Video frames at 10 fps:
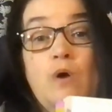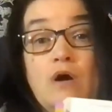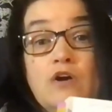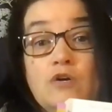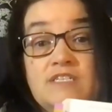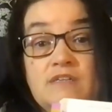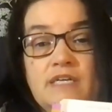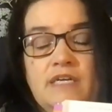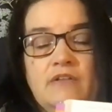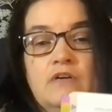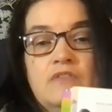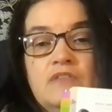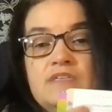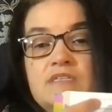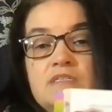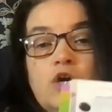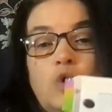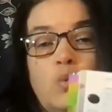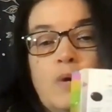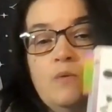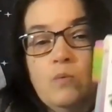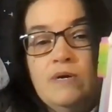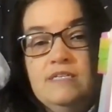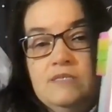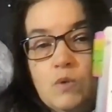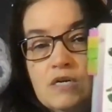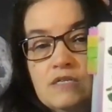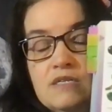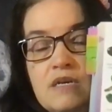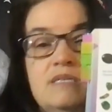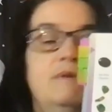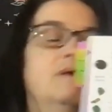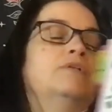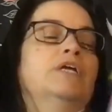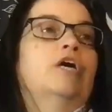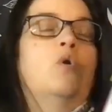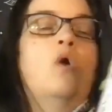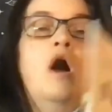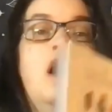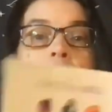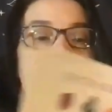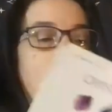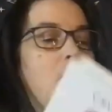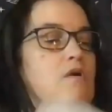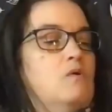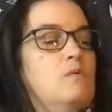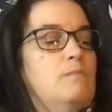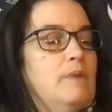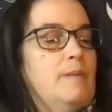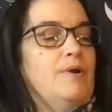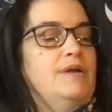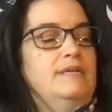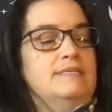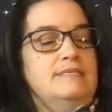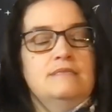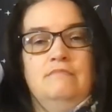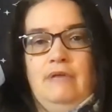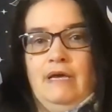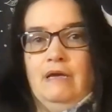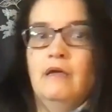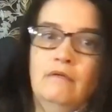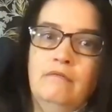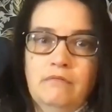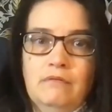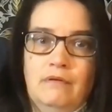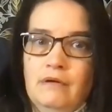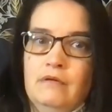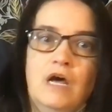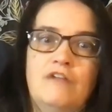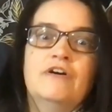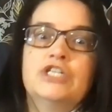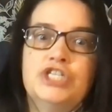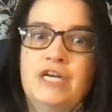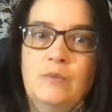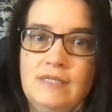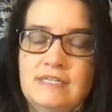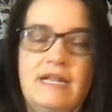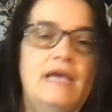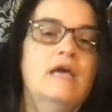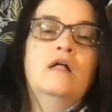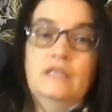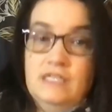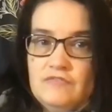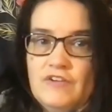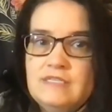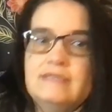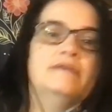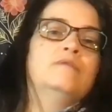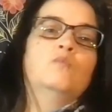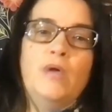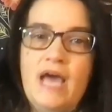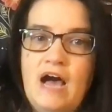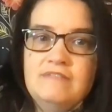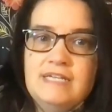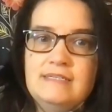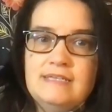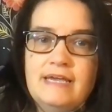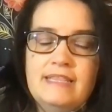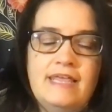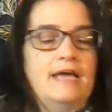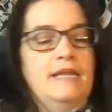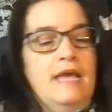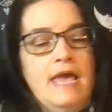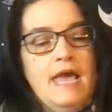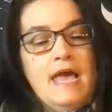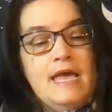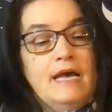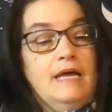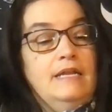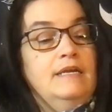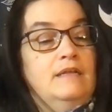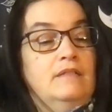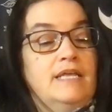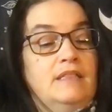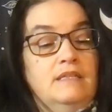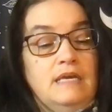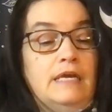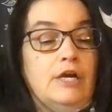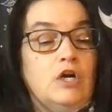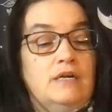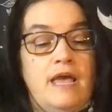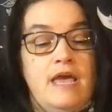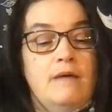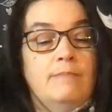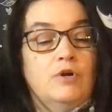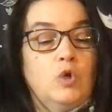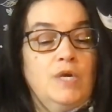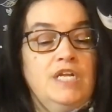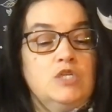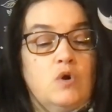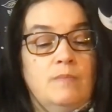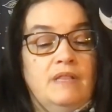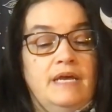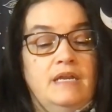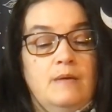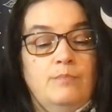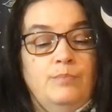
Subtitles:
you are a crystal healer, this is a great resource to be able to go, oh, my brain is like not functioning well today. Let's face it, we have days like that. And it like here, amber, green tourmaline,